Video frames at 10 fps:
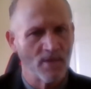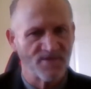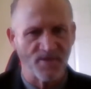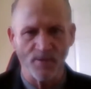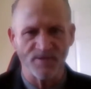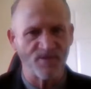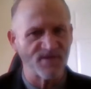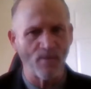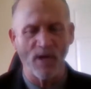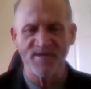So as
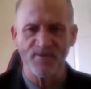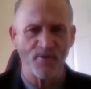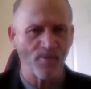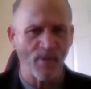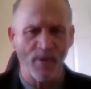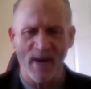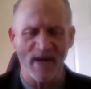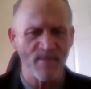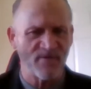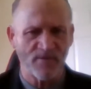soon as I walked in the room, it
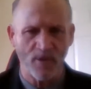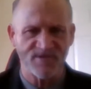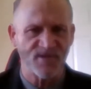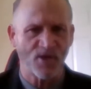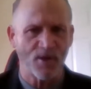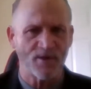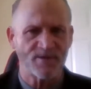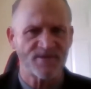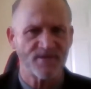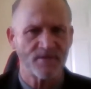reminded me of closing the
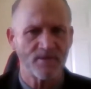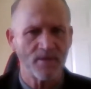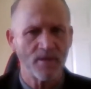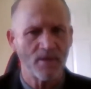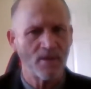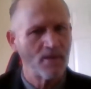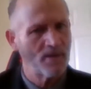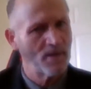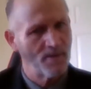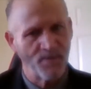curtains,
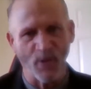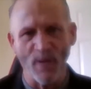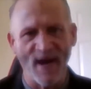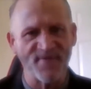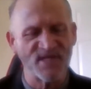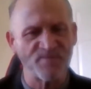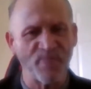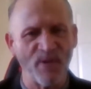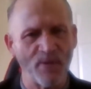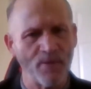pulling out the
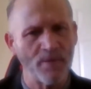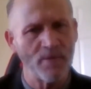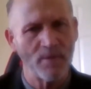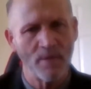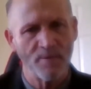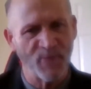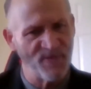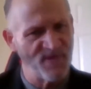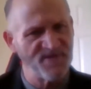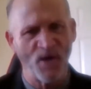spoon,
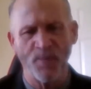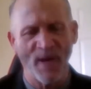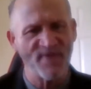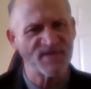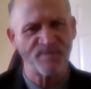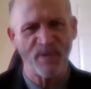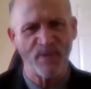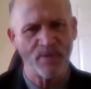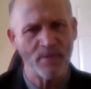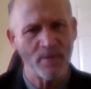putting the dope on the
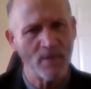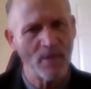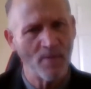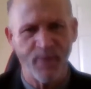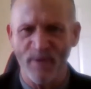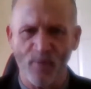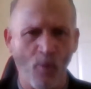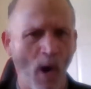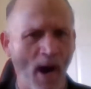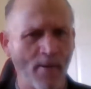spoon,
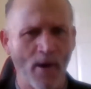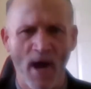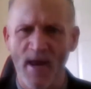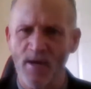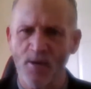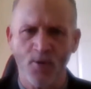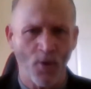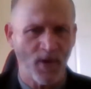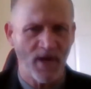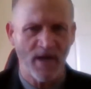putting water on it,
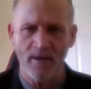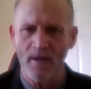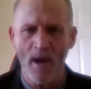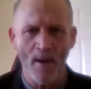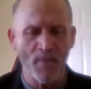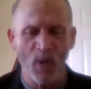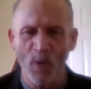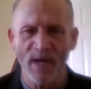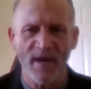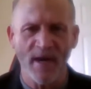cooking it,
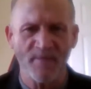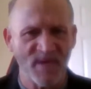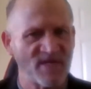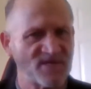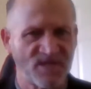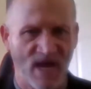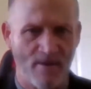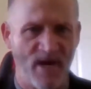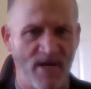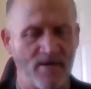pulling it up and
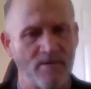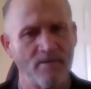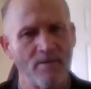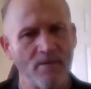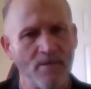slamming it.